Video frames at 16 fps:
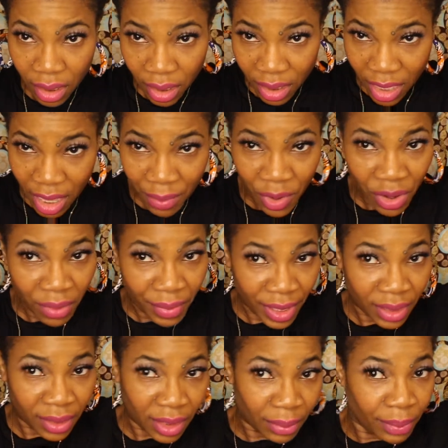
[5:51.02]
Yeah, I'm gonna
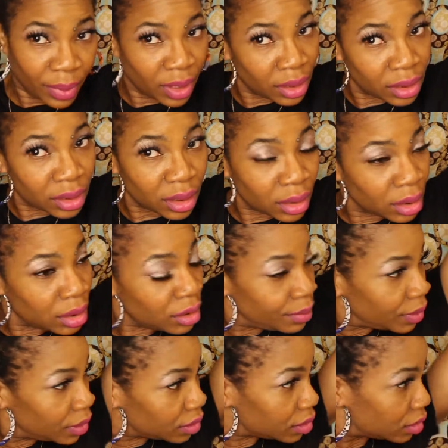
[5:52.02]
make the bun a little
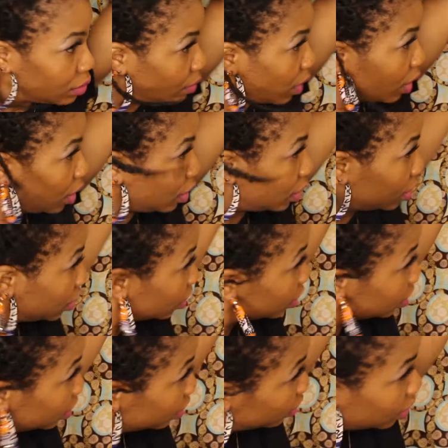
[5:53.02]
bit smaller
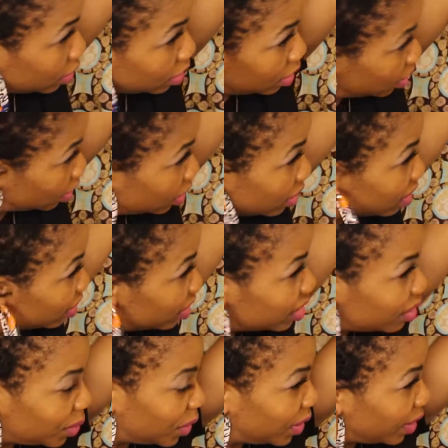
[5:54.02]
because
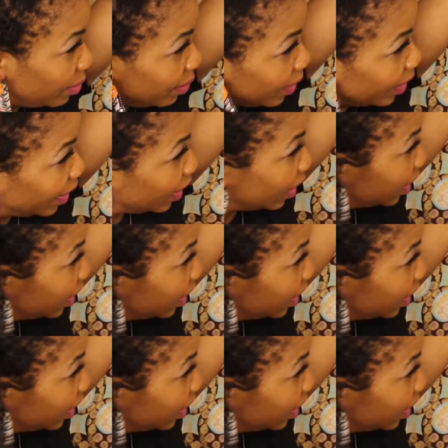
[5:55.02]
it's really big.